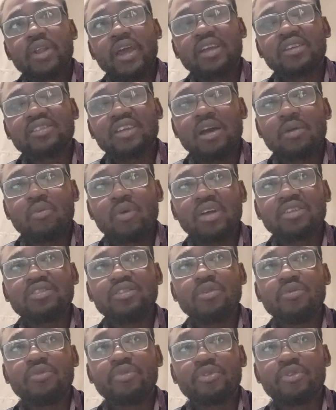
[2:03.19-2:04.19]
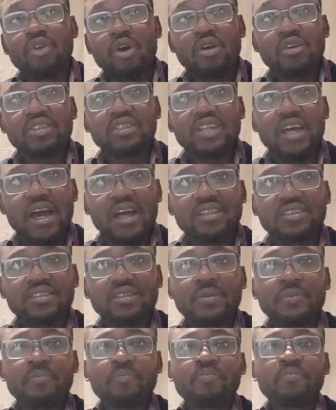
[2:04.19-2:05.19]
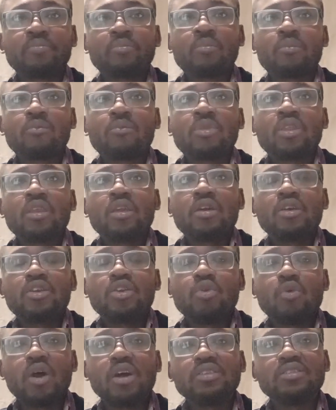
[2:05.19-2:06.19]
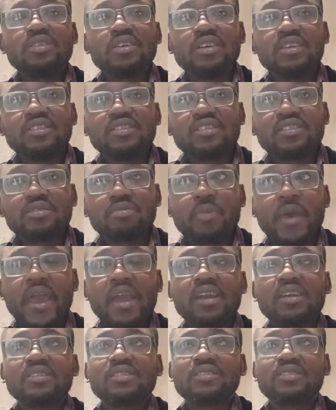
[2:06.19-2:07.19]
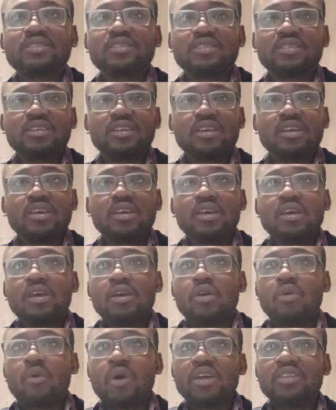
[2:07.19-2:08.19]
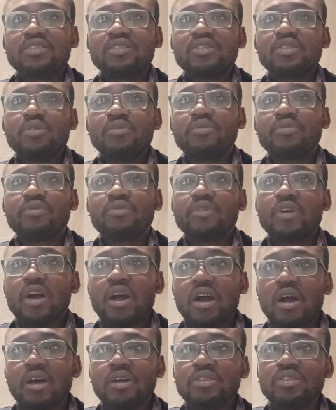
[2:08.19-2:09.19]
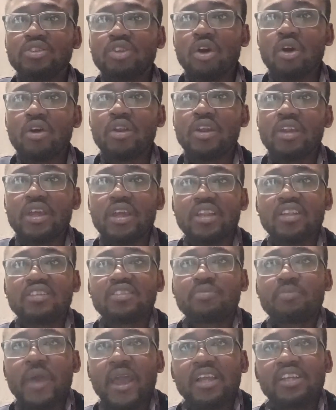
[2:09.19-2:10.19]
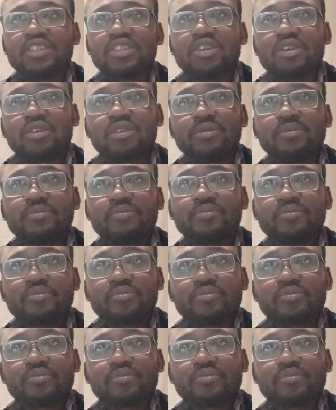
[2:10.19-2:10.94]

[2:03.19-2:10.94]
exam. Once you've done that, you want to inspect. Once you've done inspection,